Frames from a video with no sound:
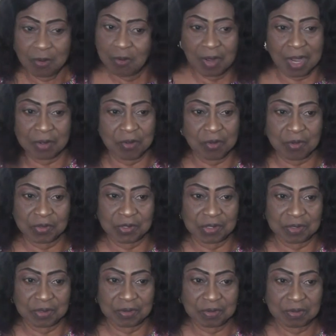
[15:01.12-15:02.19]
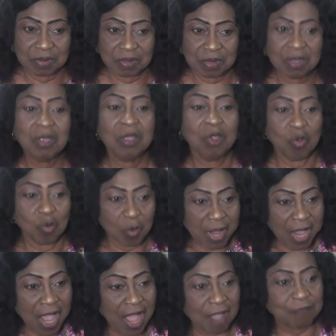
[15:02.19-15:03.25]
We cannot continue. We
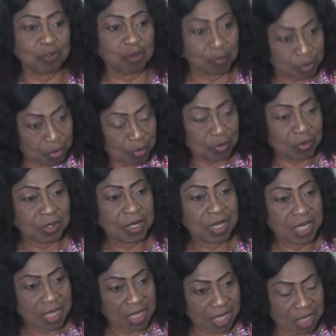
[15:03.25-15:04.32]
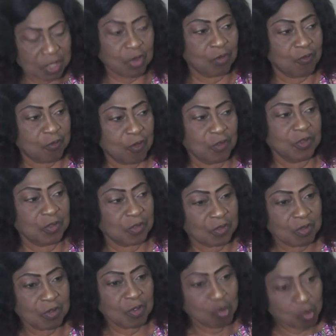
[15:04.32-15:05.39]
have to build a third
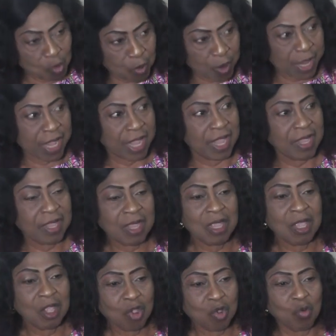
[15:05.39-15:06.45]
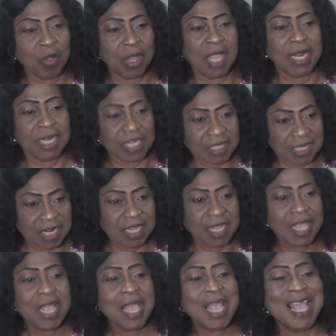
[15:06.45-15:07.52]
force where we can
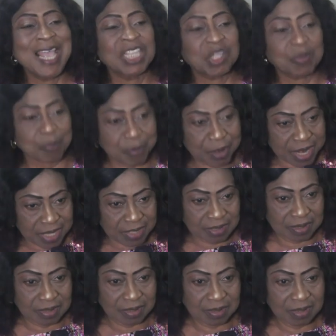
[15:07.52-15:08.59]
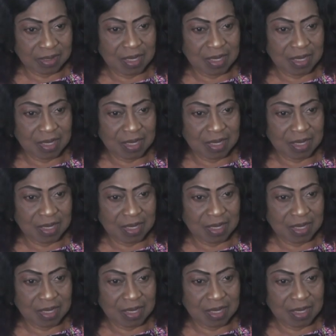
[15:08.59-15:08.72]
easily express